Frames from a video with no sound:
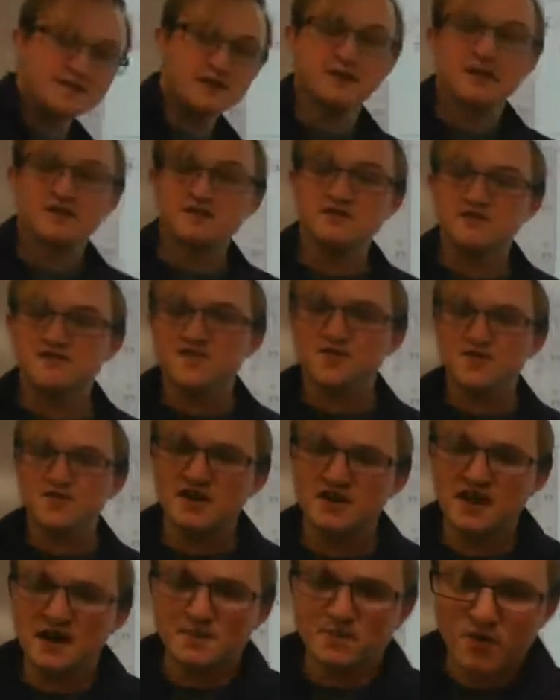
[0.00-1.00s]
coming out to
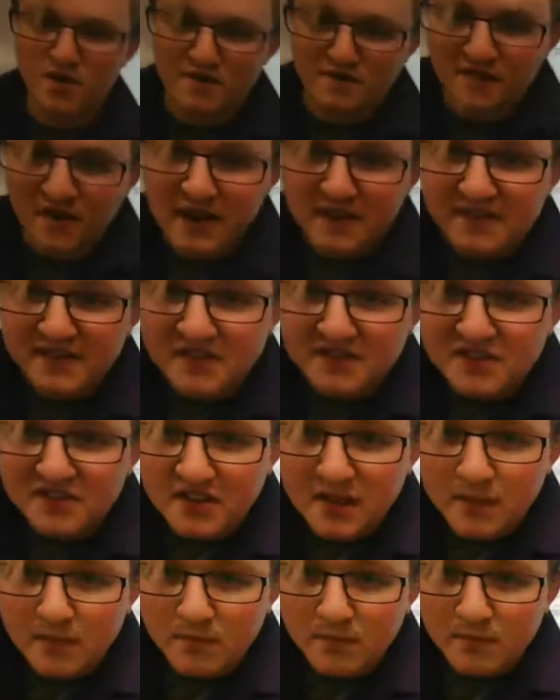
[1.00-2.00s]
49.5. Can you
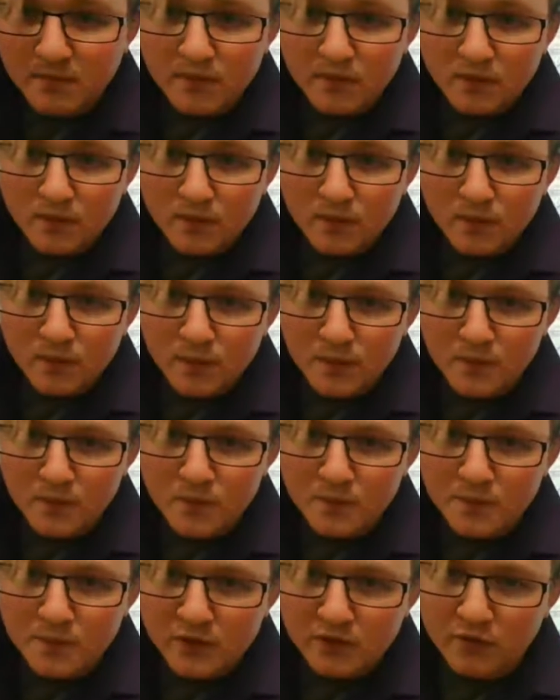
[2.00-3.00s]
see that?
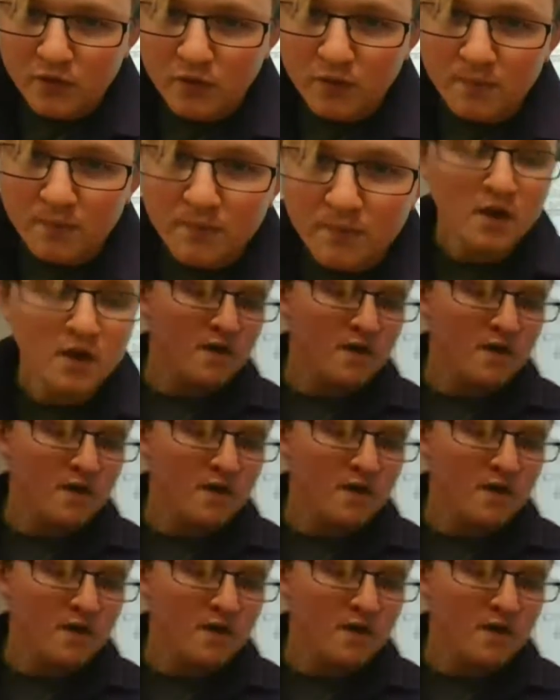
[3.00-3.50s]
Ooh, beautiful.